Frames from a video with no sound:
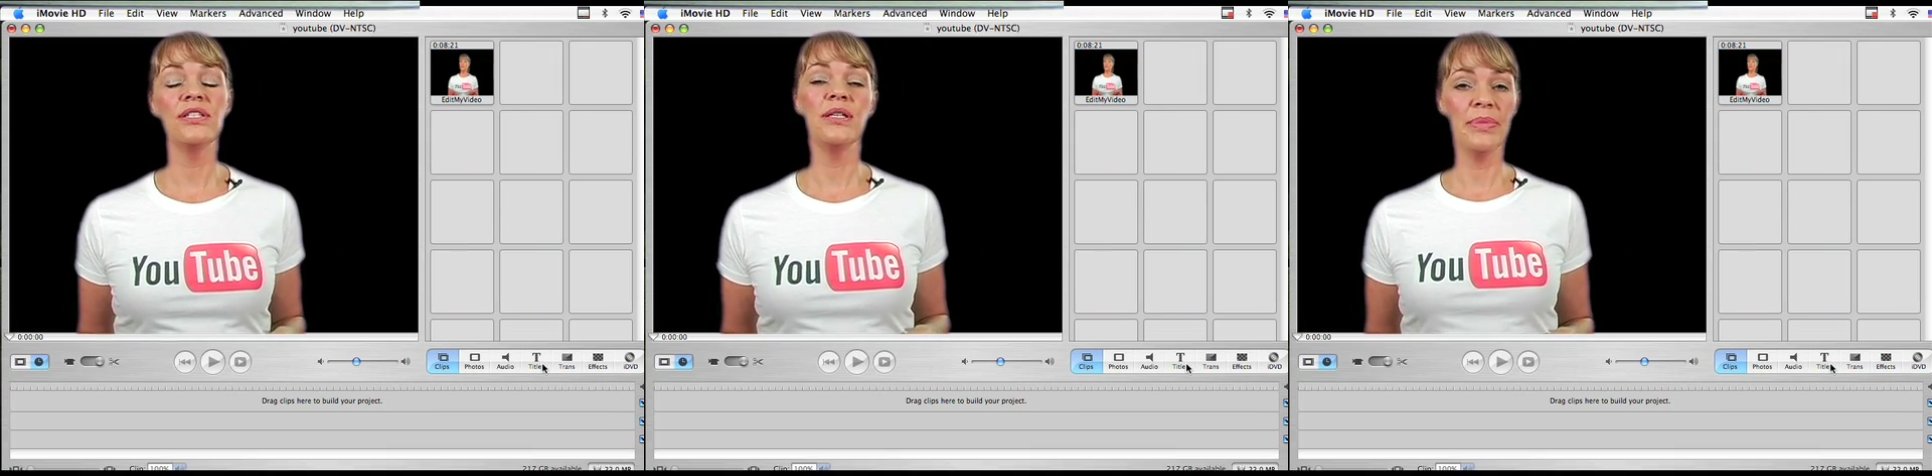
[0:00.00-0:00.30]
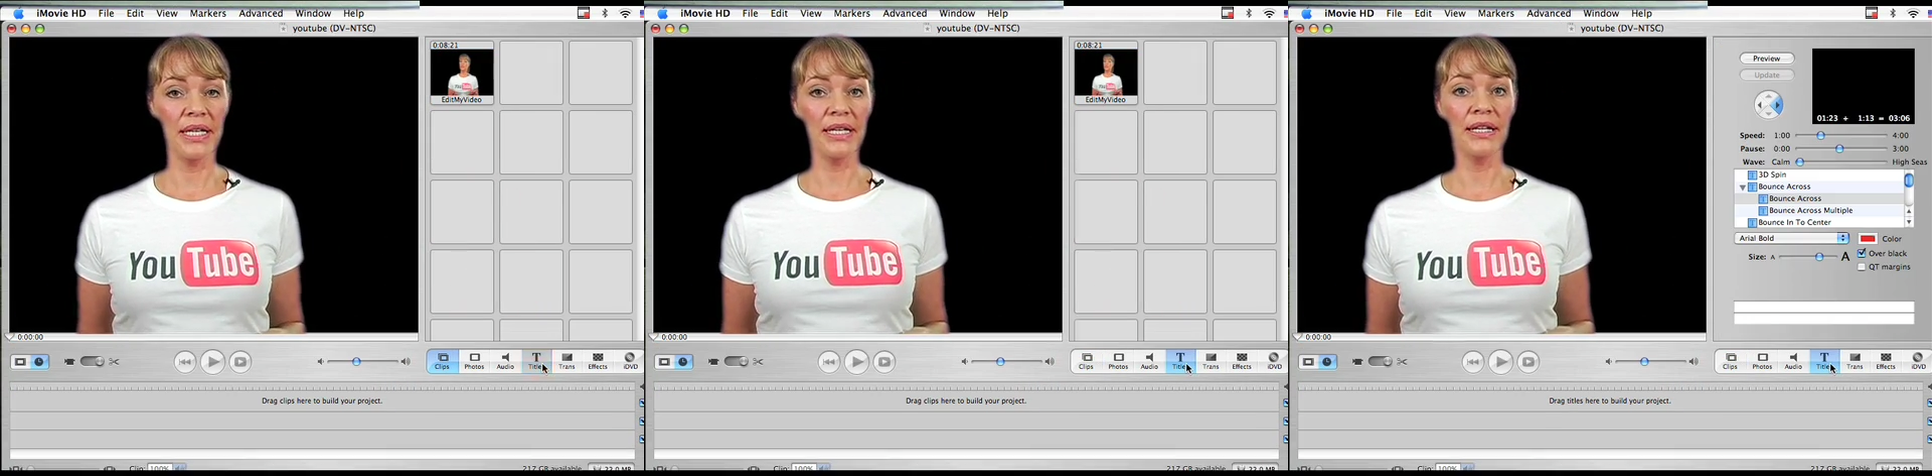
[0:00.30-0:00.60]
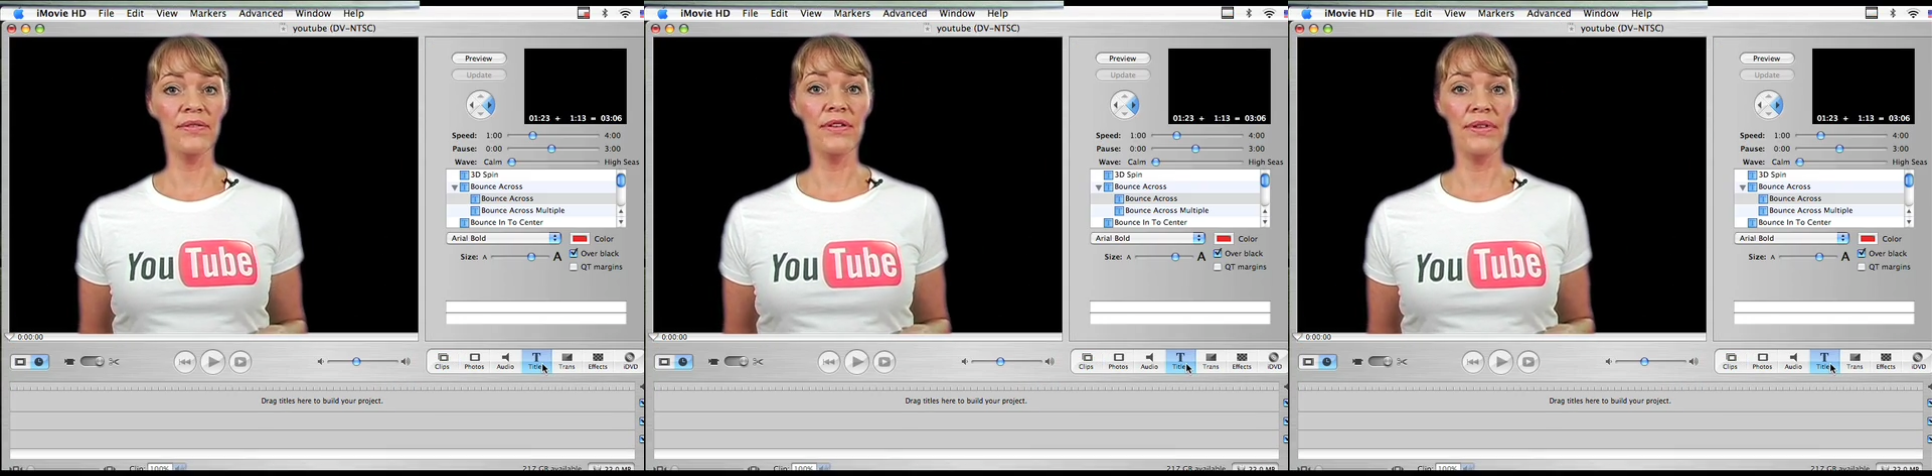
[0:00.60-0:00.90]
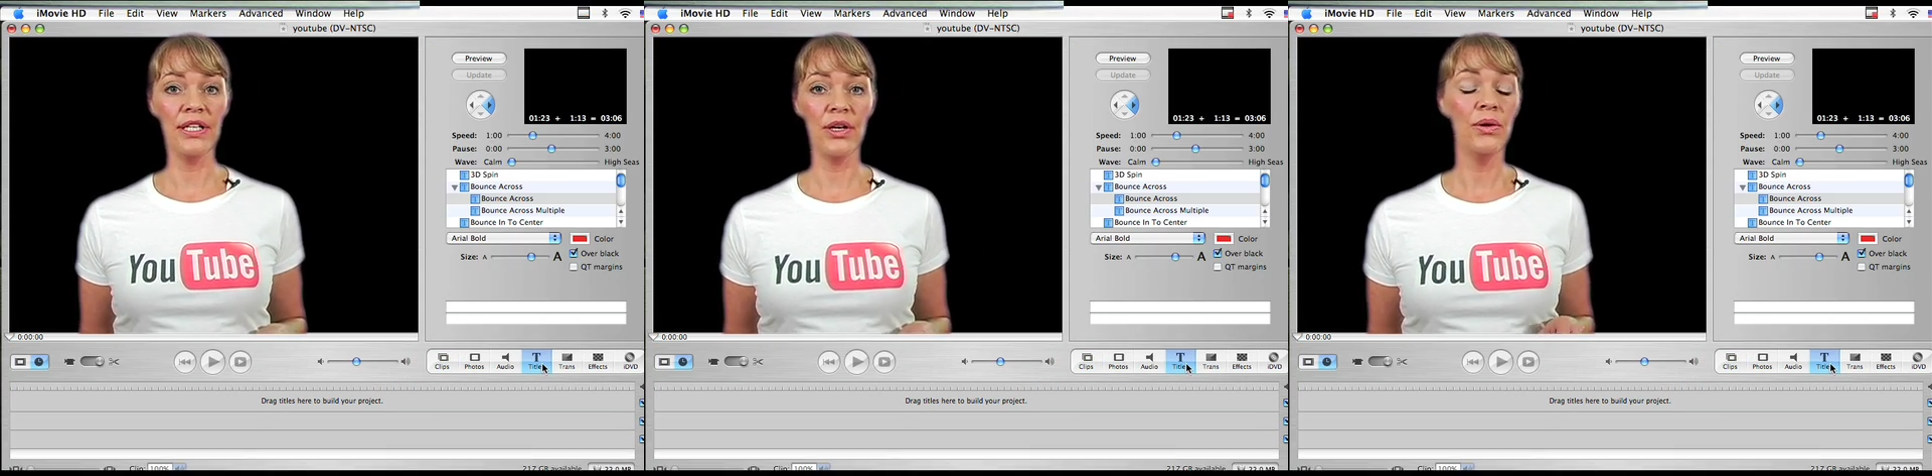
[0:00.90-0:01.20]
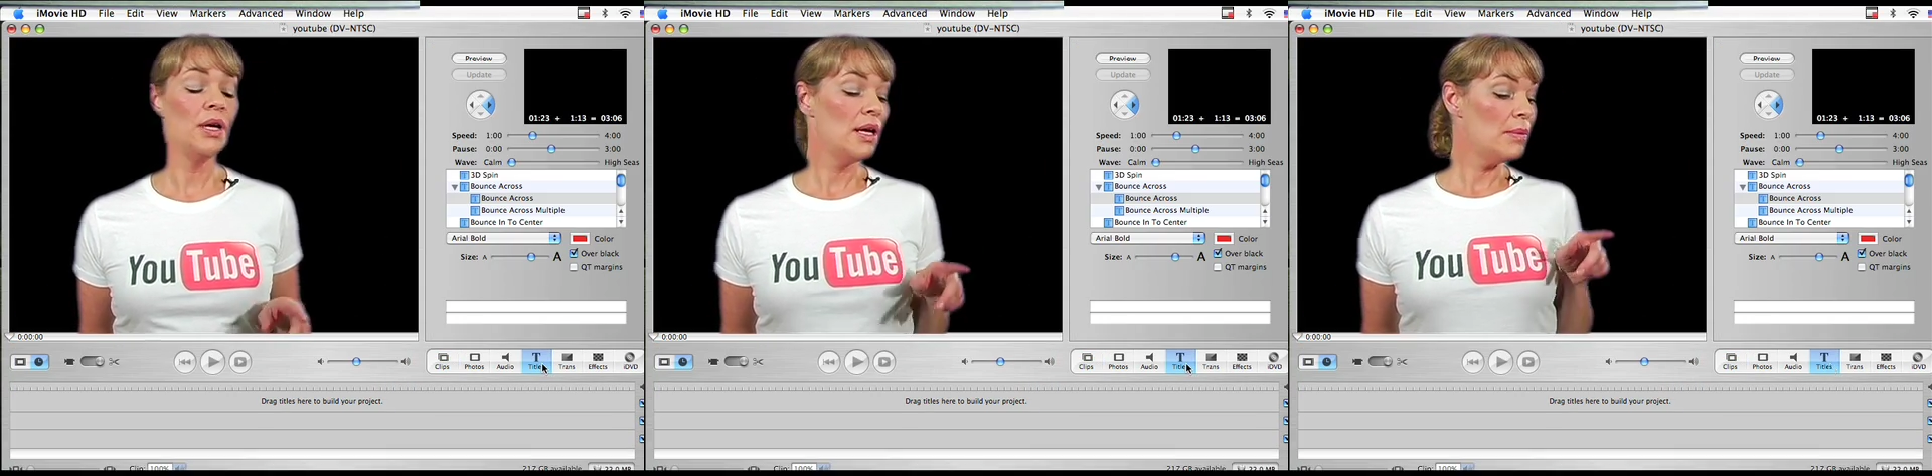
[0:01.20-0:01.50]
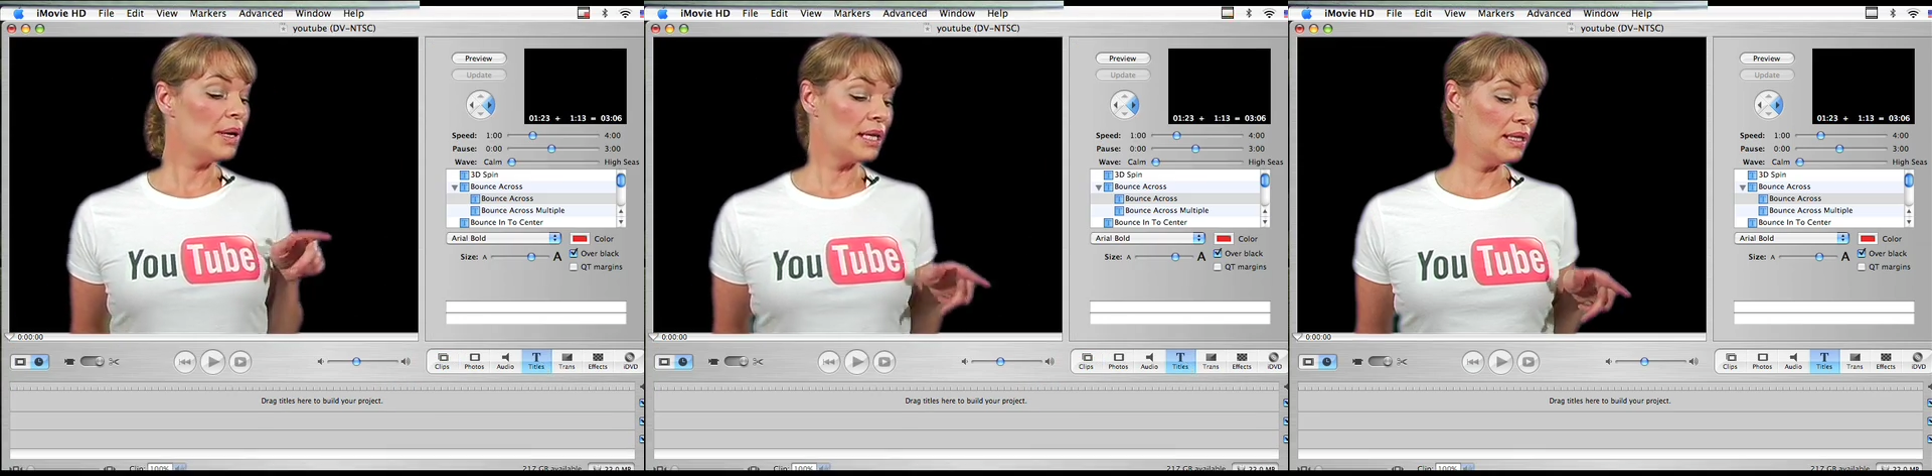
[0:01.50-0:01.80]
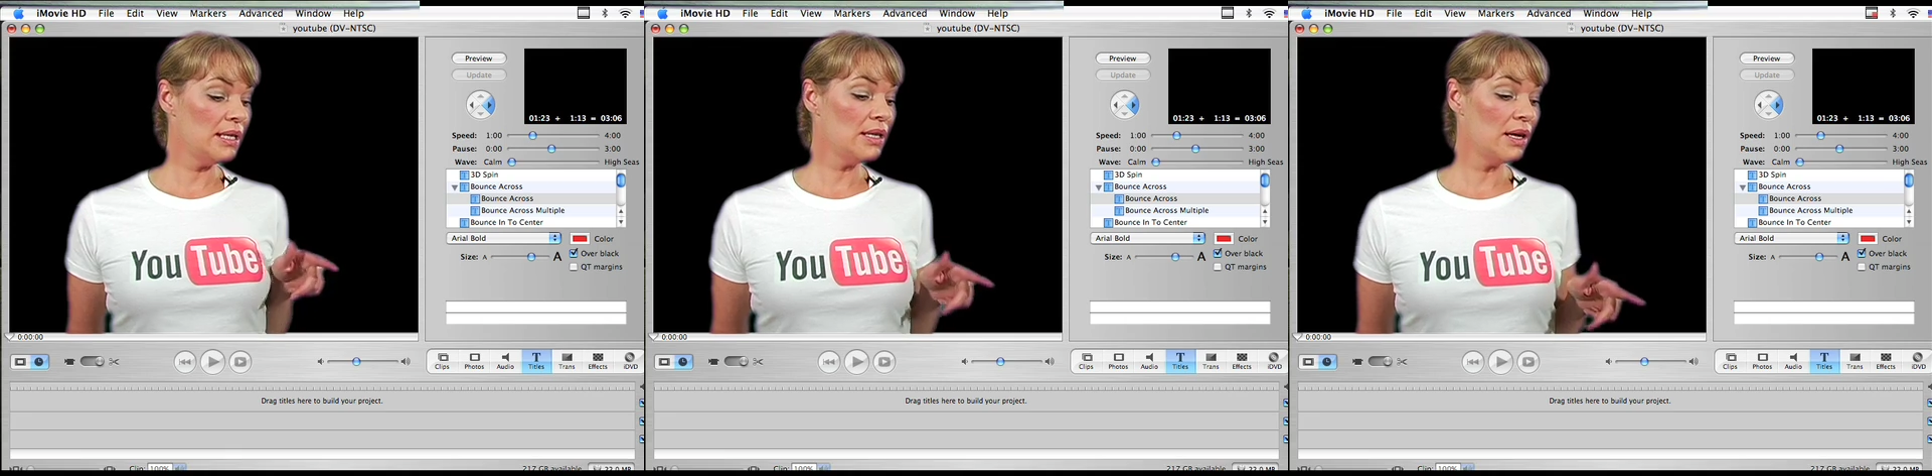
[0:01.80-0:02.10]
to the beginning of the video by
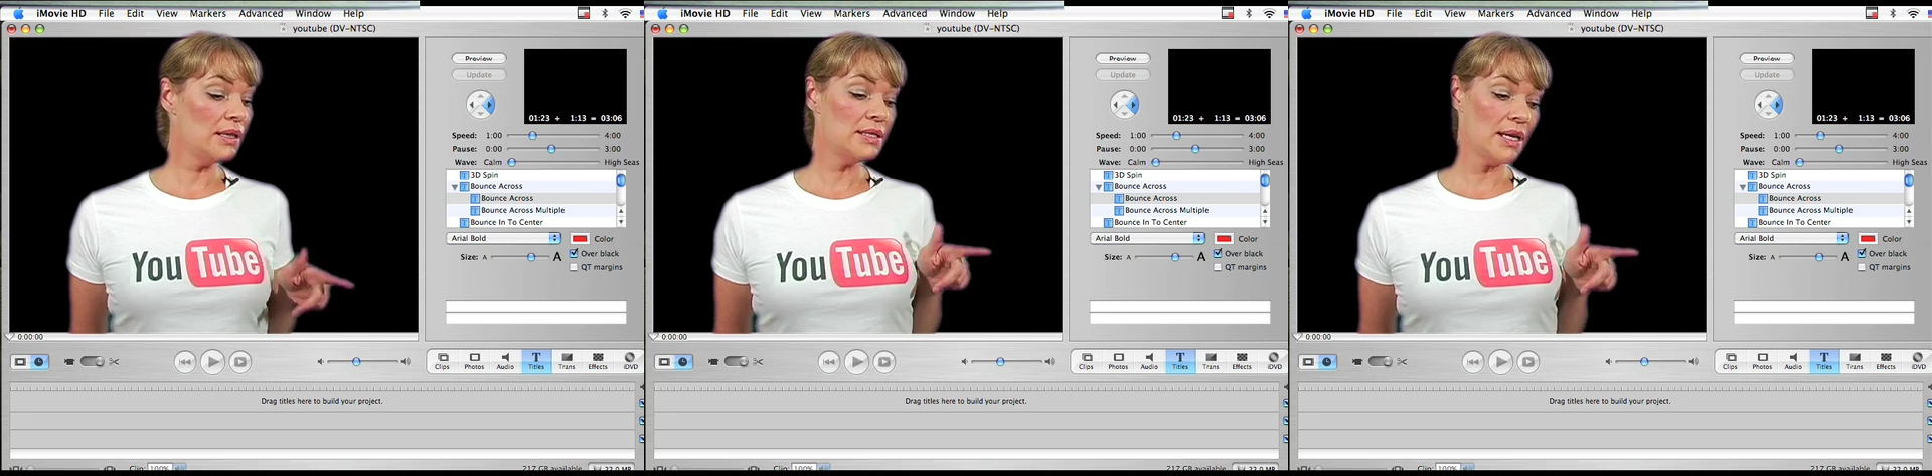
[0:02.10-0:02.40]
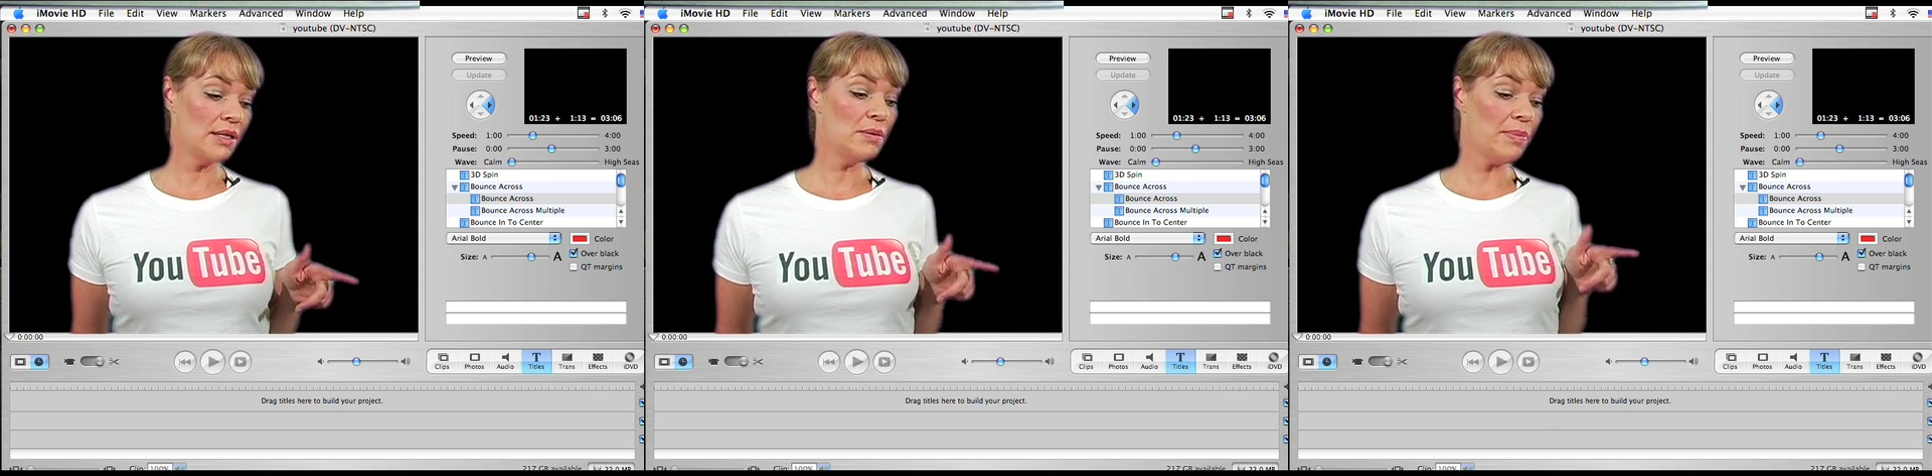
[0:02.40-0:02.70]
clicking on the title